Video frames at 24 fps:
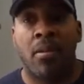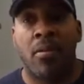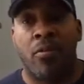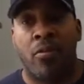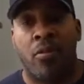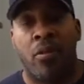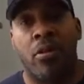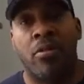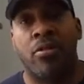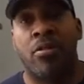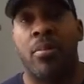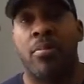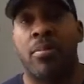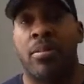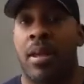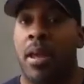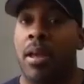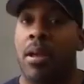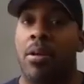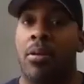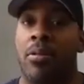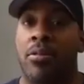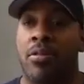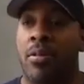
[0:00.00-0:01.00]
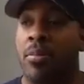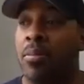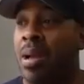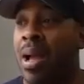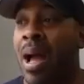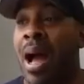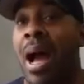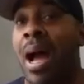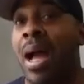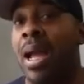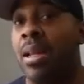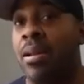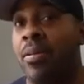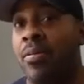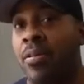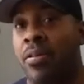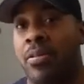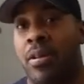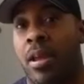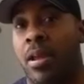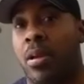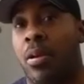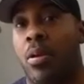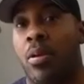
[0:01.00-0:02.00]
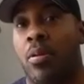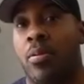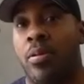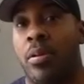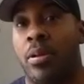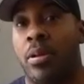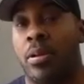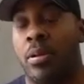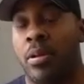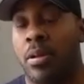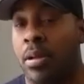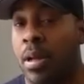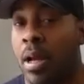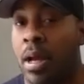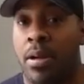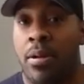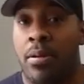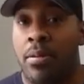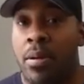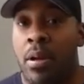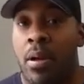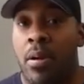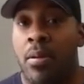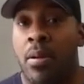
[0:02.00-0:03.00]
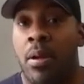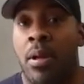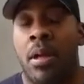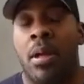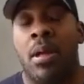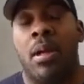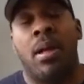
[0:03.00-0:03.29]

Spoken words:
for some kind of a takeover. I don't know.